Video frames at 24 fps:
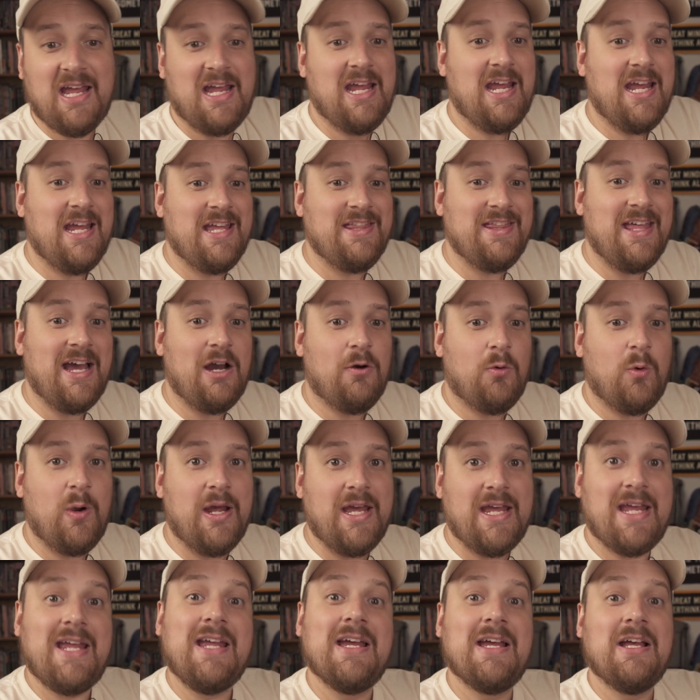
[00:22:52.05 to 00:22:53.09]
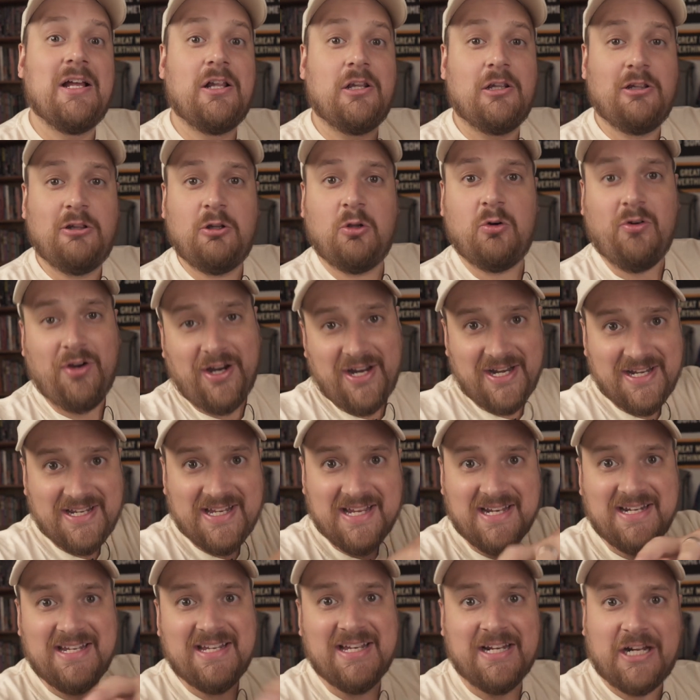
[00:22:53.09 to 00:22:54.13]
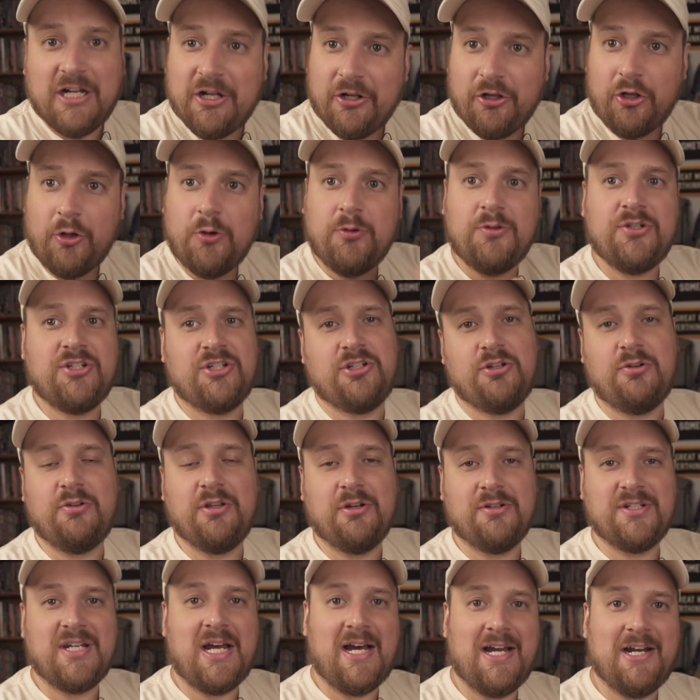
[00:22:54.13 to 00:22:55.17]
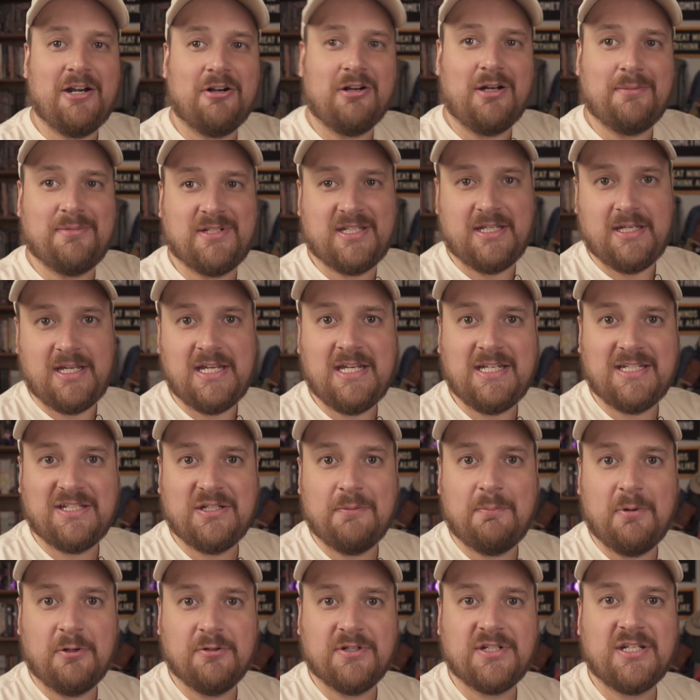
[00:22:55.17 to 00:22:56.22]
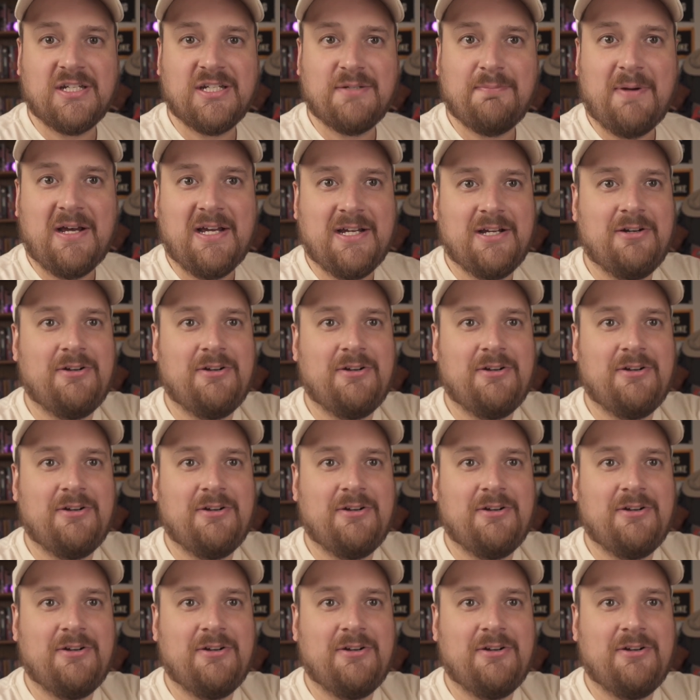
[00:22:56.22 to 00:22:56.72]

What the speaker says: and that way Lloyd can get close to those higher-ups that he's supposed to spy